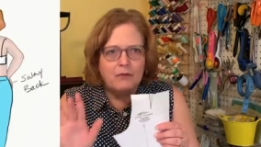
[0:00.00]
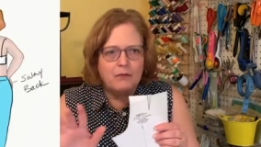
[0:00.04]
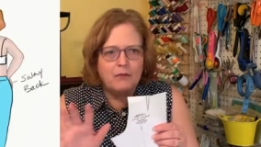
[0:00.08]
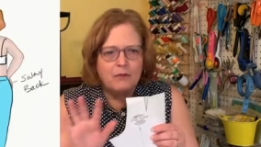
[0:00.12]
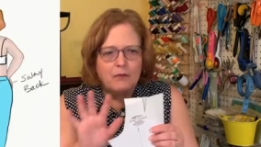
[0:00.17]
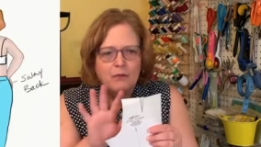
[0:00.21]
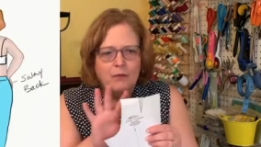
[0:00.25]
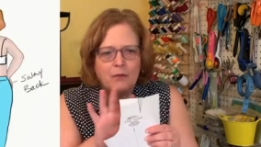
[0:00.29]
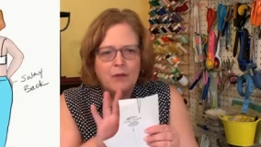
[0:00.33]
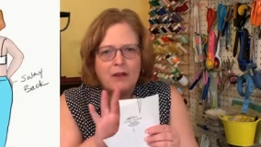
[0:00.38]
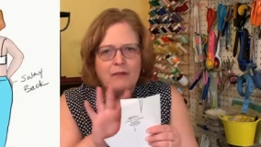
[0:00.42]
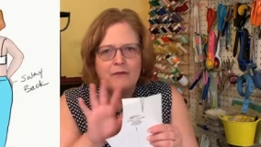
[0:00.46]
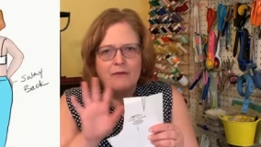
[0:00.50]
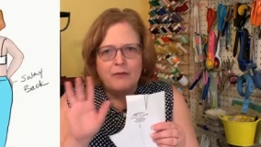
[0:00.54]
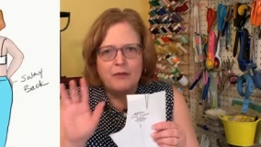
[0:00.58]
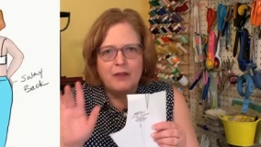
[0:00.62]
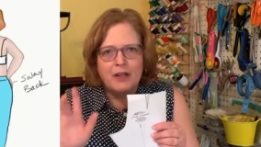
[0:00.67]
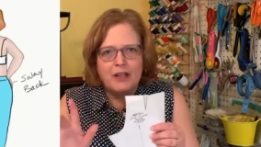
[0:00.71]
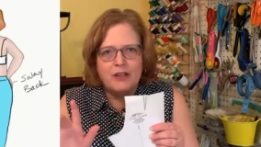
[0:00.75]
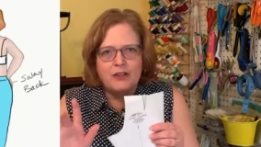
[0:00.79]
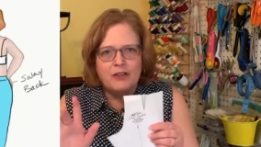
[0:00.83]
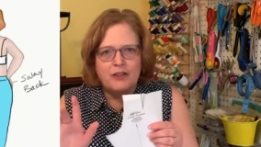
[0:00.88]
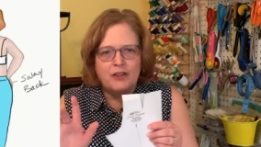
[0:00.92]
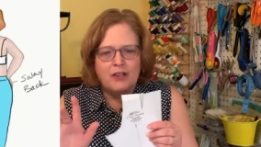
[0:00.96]
one for
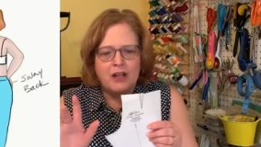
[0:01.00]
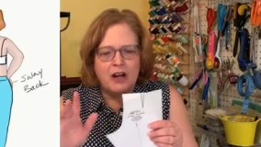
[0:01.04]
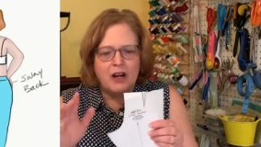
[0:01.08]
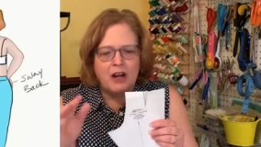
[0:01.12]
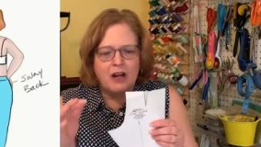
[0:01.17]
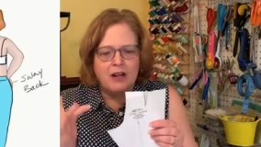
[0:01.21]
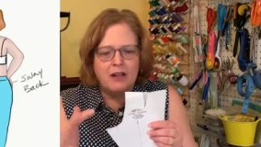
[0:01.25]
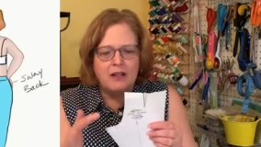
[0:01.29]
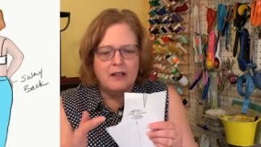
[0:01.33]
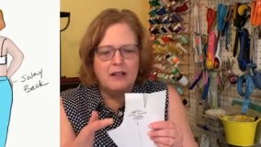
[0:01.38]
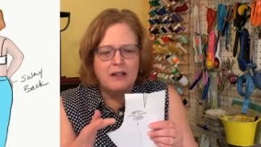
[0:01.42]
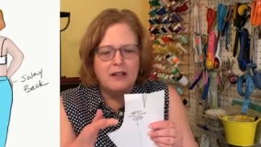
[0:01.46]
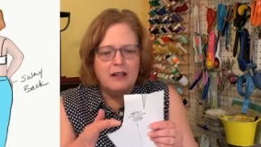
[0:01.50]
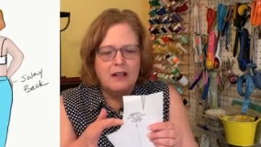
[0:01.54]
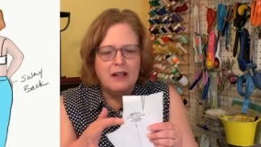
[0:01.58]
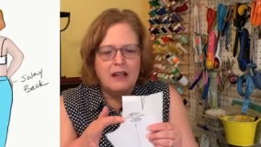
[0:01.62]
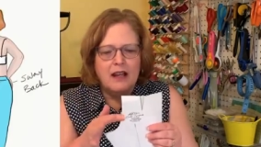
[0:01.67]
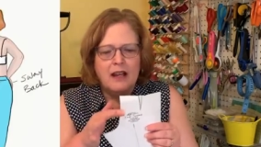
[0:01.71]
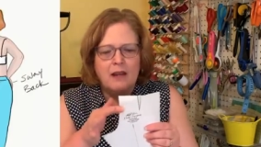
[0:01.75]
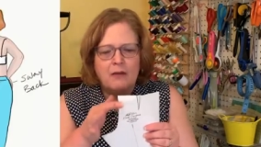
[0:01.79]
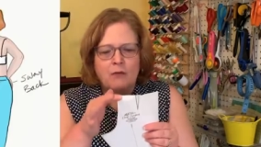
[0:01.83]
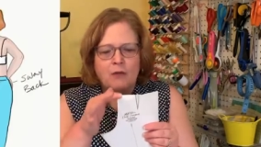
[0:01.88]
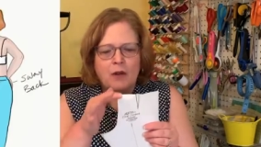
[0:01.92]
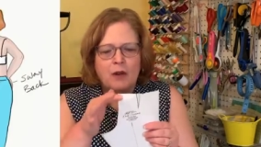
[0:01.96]
each dart
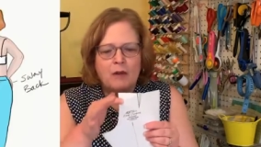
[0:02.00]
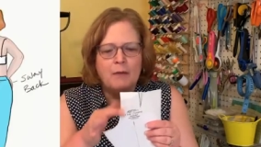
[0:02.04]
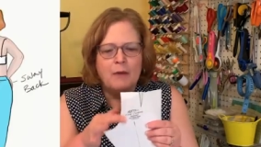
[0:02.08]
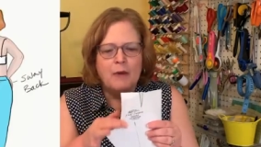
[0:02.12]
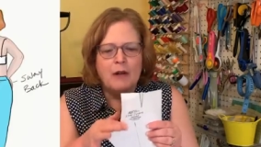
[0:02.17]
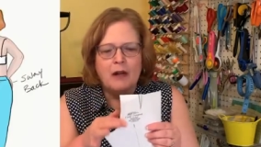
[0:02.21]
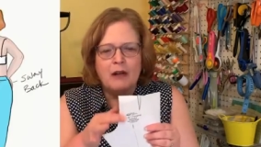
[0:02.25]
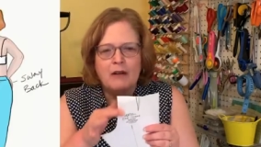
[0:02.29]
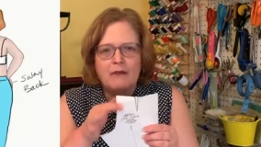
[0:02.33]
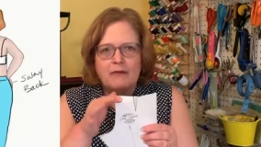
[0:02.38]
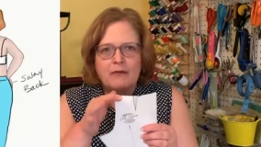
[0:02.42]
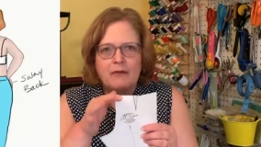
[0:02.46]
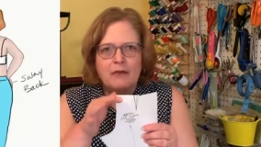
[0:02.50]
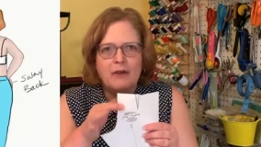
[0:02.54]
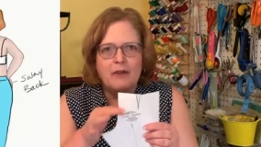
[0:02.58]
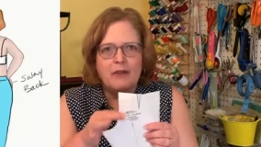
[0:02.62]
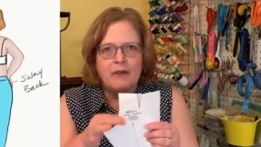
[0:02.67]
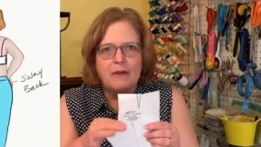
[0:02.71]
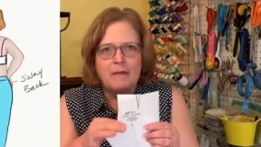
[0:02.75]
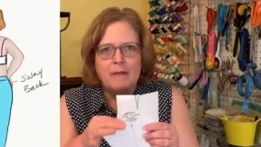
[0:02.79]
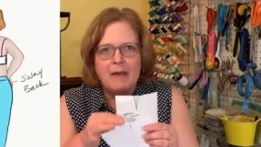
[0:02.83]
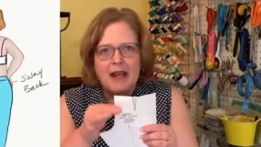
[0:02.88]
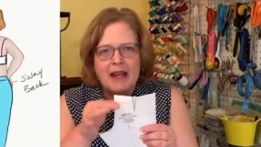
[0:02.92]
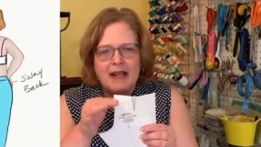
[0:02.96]
and one part for
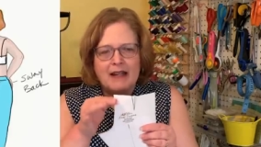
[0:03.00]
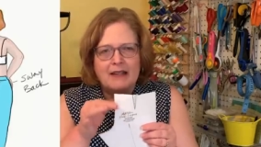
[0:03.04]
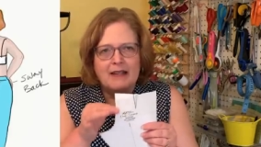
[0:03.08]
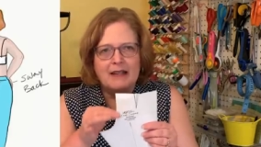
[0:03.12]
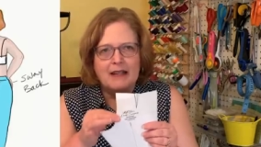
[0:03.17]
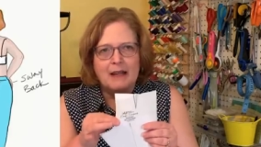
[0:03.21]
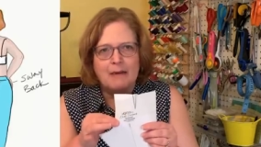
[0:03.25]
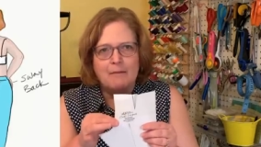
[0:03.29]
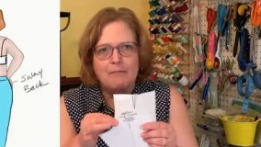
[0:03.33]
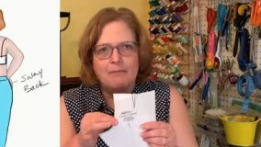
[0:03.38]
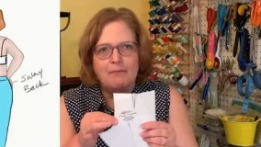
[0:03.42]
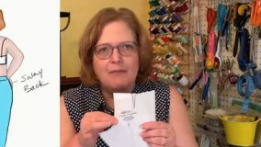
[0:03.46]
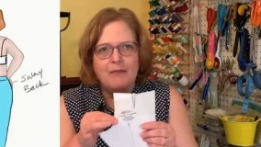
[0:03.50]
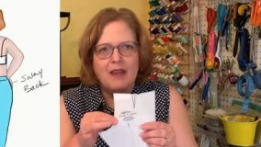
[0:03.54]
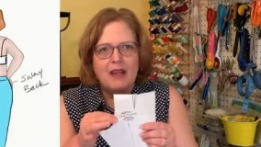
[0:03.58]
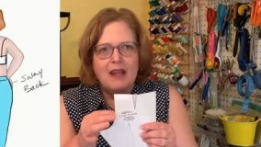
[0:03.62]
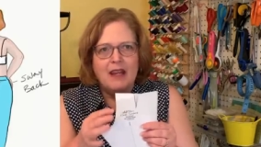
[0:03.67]
the back seam.